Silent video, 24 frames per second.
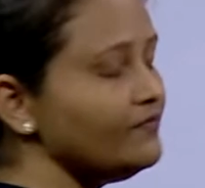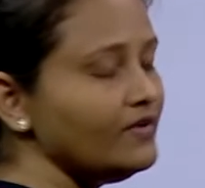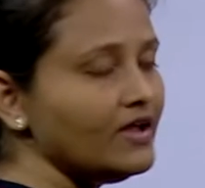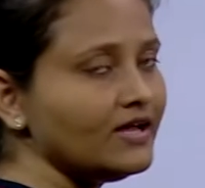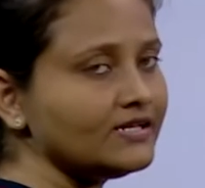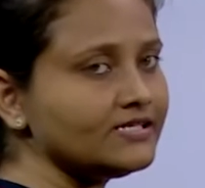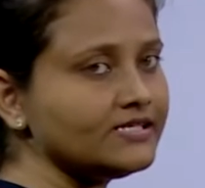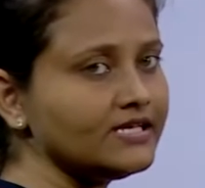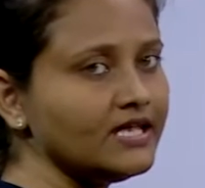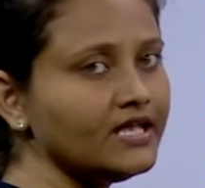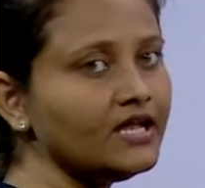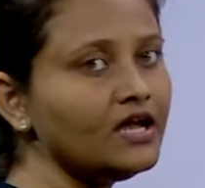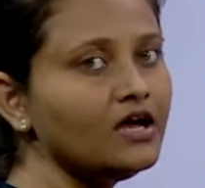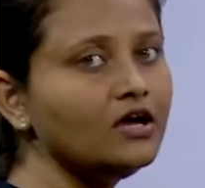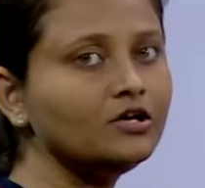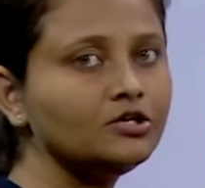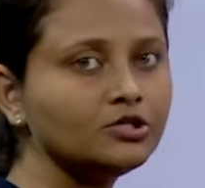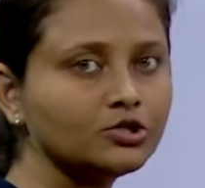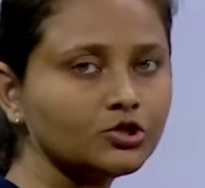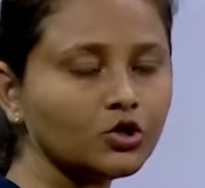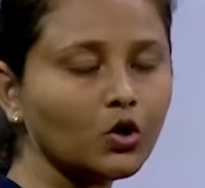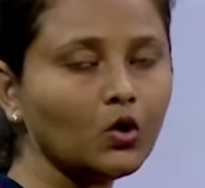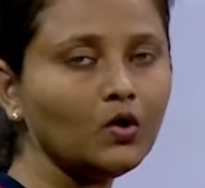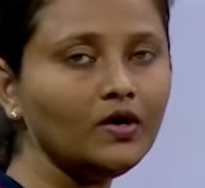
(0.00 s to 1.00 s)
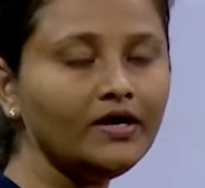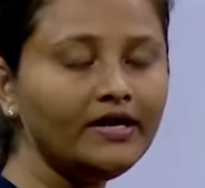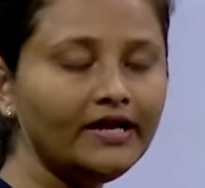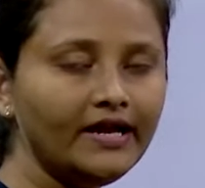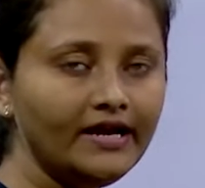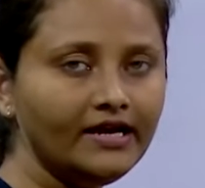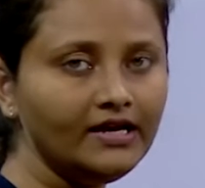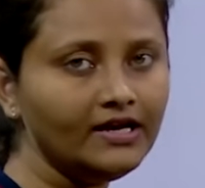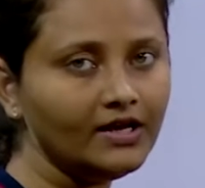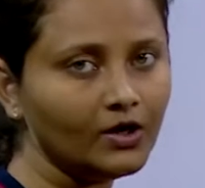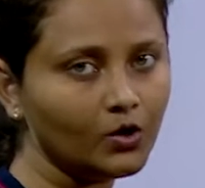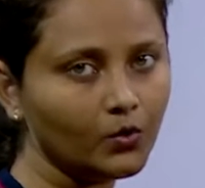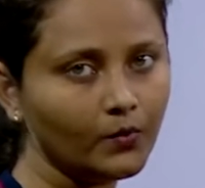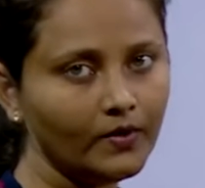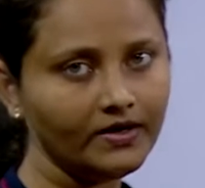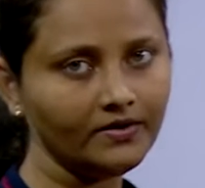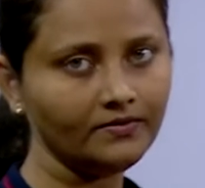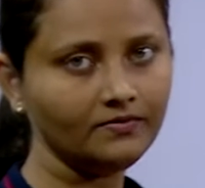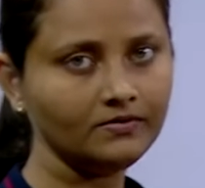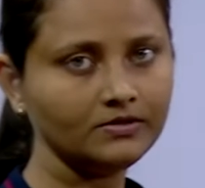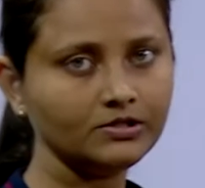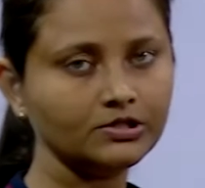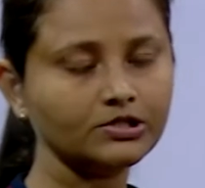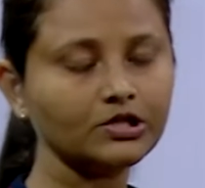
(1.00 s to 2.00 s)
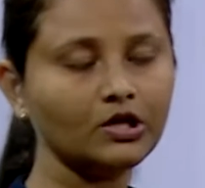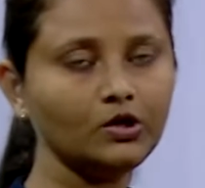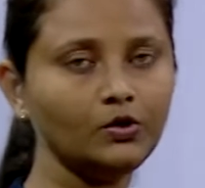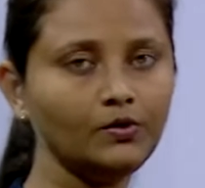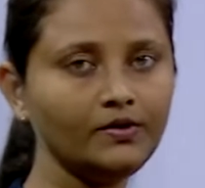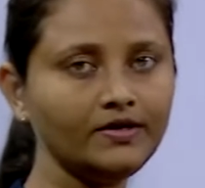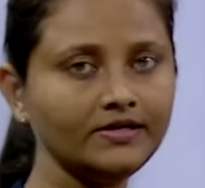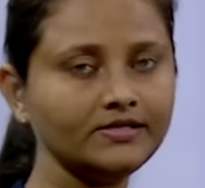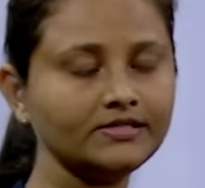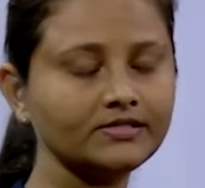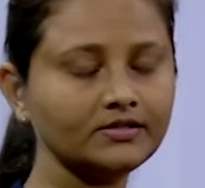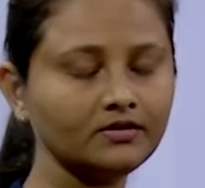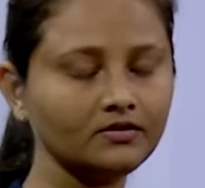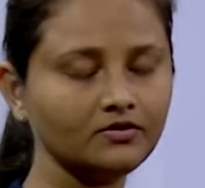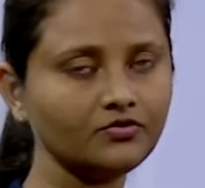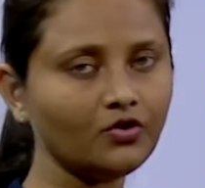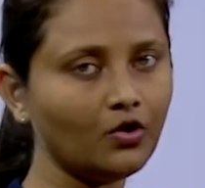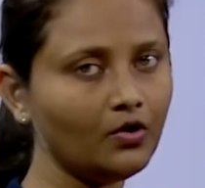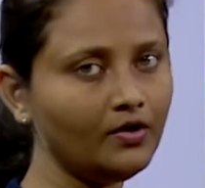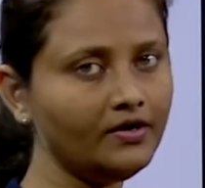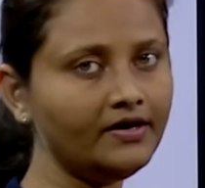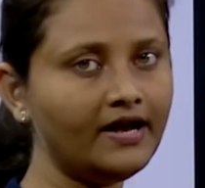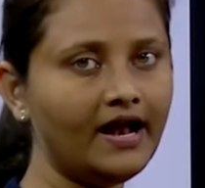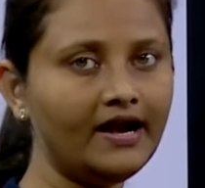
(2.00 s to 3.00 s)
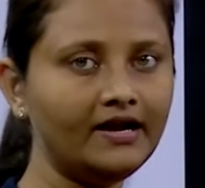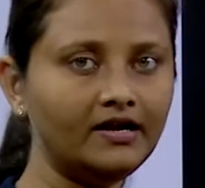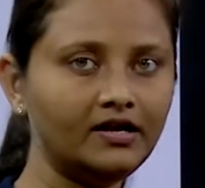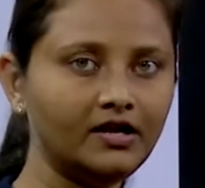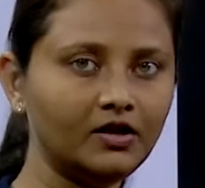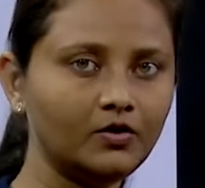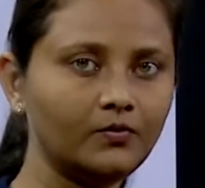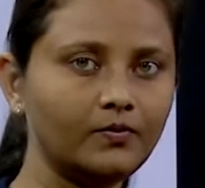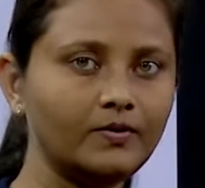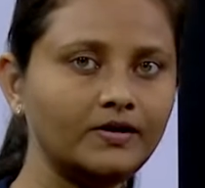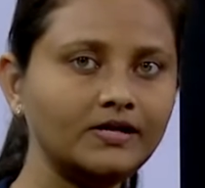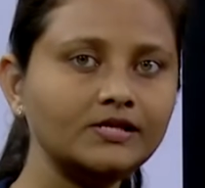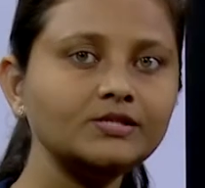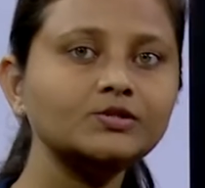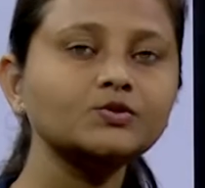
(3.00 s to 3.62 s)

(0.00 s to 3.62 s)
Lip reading: we are saying solid in liquid, solute is solid and liquid is